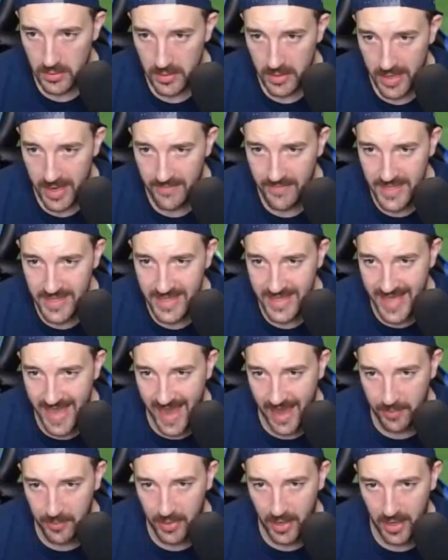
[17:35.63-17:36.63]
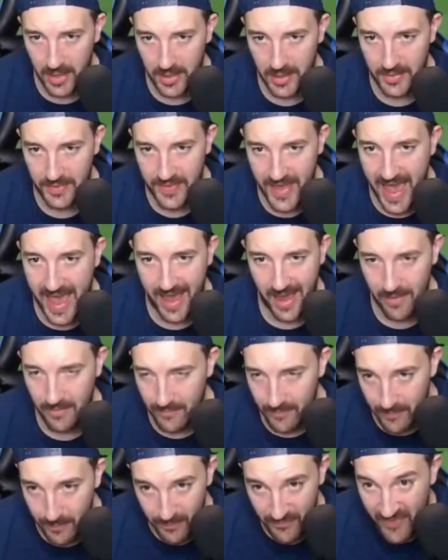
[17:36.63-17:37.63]
Having that
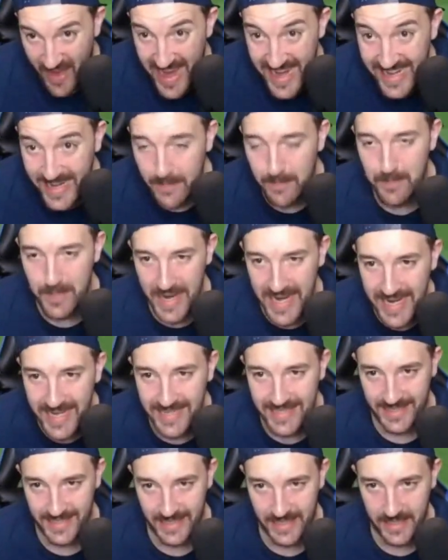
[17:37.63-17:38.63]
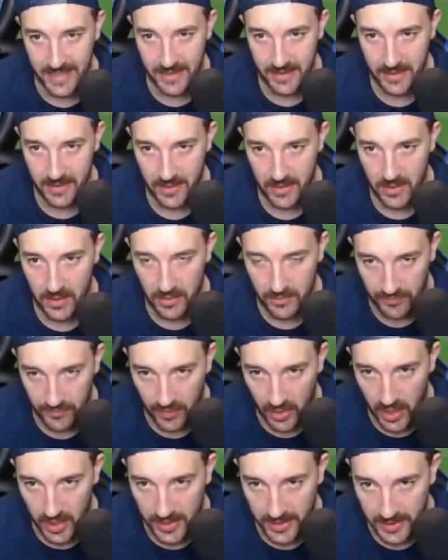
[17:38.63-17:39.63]
availability of,
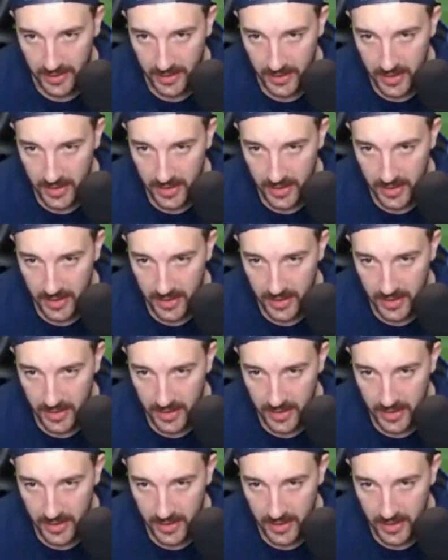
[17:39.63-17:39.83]
like,